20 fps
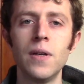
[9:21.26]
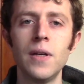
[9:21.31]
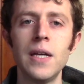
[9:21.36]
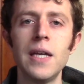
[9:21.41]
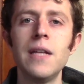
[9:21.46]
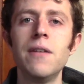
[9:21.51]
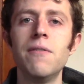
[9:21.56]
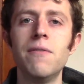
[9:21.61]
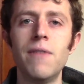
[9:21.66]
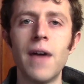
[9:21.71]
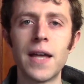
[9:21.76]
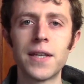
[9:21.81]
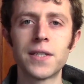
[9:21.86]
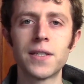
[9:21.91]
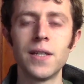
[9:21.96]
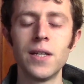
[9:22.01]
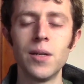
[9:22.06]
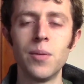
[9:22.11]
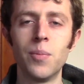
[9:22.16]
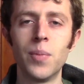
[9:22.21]

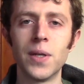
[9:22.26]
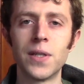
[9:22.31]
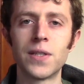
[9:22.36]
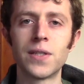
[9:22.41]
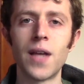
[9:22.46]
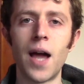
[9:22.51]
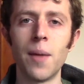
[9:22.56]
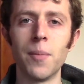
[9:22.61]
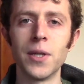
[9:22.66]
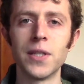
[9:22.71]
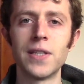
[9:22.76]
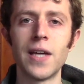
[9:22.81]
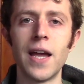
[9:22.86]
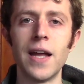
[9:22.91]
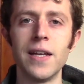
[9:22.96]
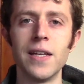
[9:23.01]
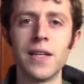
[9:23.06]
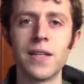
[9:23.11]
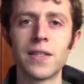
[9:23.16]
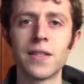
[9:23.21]
invested but
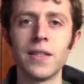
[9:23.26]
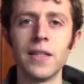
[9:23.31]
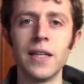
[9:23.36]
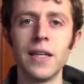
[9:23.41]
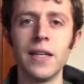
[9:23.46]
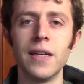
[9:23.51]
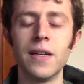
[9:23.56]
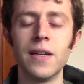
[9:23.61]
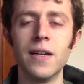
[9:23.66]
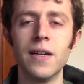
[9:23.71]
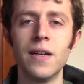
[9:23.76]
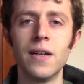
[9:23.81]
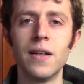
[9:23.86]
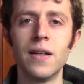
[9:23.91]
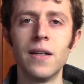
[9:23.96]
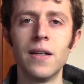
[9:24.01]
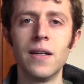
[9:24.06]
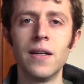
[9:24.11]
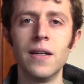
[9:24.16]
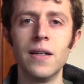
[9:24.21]
simultaneously
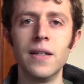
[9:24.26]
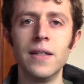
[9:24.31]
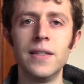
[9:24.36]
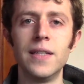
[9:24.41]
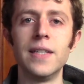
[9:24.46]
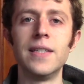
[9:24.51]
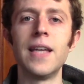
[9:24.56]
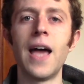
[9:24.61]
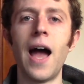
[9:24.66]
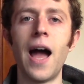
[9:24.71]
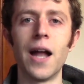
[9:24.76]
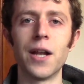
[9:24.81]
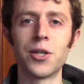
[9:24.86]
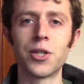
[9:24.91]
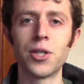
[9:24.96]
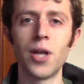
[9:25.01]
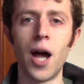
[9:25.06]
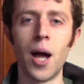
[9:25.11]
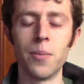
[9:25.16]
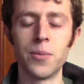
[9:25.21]

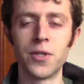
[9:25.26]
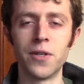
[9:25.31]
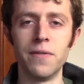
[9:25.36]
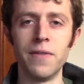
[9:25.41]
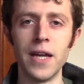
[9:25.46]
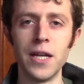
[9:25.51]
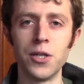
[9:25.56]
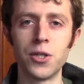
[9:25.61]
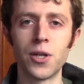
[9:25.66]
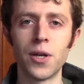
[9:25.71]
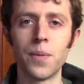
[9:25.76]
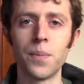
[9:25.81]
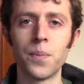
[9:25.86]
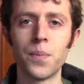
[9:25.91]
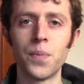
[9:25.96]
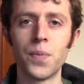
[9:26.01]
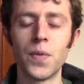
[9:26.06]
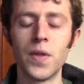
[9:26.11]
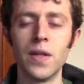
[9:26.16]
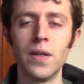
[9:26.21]
detached observation.
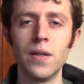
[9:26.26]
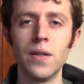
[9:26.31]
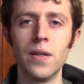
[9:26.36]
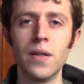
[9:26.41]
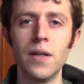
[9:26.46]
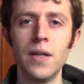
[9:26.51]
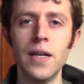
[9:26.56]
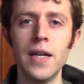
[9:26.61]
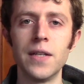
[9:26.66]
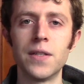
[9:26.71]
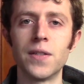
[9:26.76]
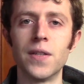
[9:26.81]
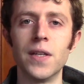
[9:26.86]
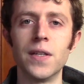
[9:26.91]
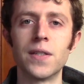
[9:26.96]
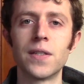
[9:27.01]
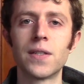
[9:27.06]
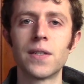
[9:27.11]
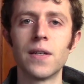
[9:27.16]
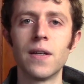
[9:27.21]
It's
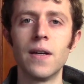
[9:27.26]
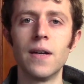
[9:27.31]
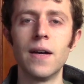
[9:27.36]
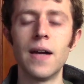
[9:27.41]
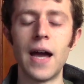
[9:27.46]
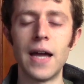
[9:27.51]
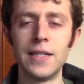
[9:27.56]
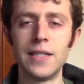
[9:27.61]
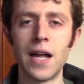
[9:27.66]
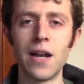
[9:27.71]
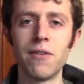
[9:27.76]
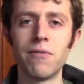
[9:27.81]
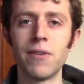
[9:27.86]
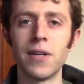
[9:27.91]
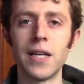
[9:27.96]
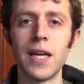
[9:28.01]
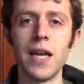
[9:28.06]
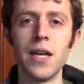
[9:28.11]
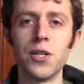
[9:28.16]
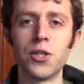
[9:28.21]
this
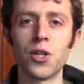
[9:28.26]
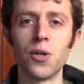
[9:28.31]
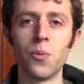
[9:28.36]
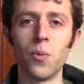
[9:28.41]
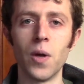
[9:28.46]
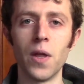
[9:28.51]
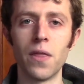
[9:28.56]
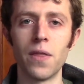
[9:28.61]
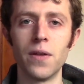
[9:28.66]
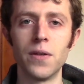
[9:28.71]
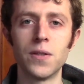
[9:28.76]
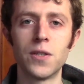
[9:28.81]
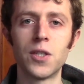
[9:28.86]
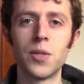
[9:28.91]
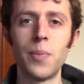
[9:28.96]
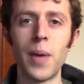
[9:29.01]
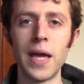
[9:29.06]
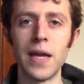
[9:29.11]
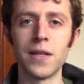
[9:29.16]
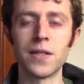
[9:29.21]
identification with
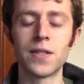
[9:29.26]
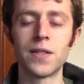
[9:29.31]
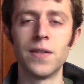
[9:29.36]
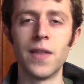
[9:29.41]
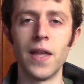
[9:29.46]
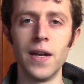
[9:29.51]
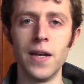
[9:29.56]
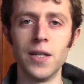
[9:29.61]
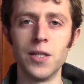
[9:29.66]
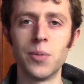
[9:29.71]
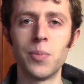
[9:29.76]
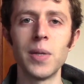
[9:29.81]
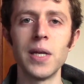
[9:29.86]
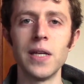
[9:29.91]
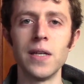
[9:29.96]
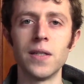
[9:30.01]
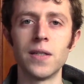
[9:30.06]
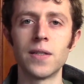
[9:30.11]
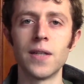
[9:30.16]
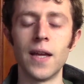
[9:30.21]
space that is
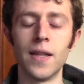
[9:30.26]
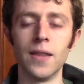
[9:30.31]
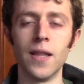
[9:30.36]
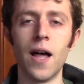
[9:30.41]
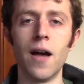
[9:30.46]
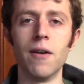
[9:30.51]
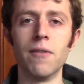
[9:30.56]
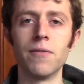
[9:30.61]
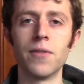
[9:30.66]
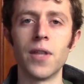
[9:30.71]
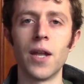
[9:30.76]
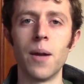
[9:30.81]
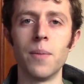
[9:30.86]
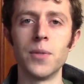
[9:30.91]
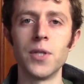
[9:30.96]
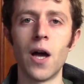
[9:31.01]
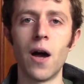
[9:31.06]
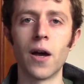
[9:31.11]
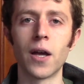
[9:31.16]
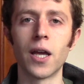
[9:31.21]
peace and love that I'm
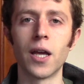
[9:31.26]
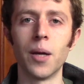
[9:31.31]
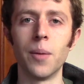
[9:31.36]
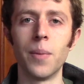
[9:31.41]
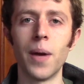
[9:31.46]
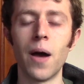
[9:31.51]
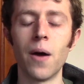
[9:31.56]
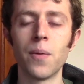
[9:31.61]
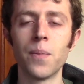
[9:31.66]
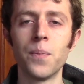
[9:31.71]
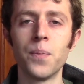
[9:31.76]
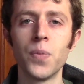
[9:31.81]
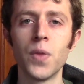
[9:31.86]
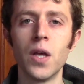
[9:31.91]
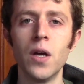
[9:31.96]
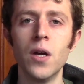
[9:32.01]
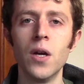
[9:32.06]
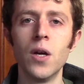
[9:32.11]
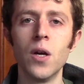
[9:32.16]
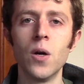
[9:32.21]
talking about.
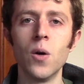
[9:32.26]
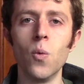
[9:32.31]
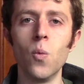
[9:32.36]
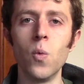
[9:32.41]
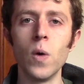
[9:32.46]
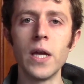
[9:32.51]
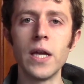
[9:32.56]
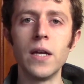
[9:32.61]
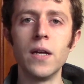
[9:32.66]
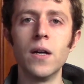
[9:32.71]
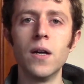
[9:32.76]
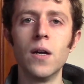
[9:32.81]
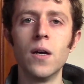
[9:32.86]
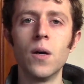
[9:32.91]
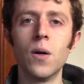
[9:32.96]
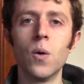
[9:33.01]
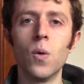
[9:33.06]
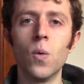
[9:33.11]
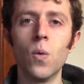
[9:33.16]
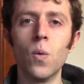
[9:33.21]
We
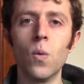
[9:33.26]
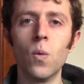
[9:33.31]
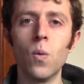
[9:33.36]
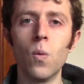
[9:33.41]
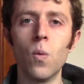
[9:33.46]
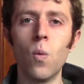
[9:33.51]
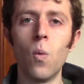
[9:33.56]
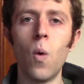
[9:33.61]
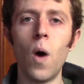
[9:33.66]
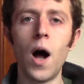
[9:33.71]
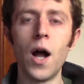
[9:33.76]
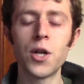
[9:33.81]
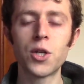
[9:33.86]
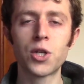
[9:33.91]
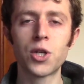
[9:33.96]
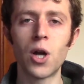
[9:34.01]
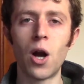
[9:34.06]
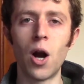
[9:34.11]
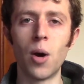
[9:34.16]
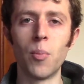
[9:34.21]

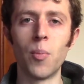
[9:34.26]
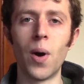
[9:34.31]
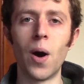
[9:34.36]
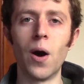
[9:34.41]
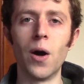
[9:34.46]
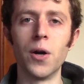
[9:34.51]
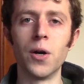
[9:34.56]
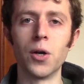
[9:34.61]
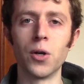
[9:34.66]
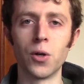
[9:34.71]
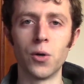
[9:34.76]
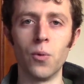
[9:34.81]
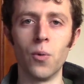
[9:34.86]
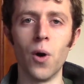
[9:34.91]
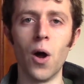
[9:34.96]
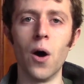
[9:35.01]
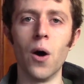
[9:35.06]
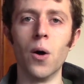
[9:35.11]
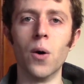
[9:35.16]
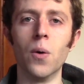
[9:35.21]
watch our partner
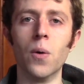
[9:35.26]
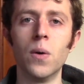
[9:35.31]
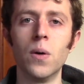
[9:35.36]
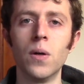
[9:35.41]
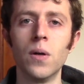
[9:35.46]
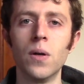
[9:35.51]
grow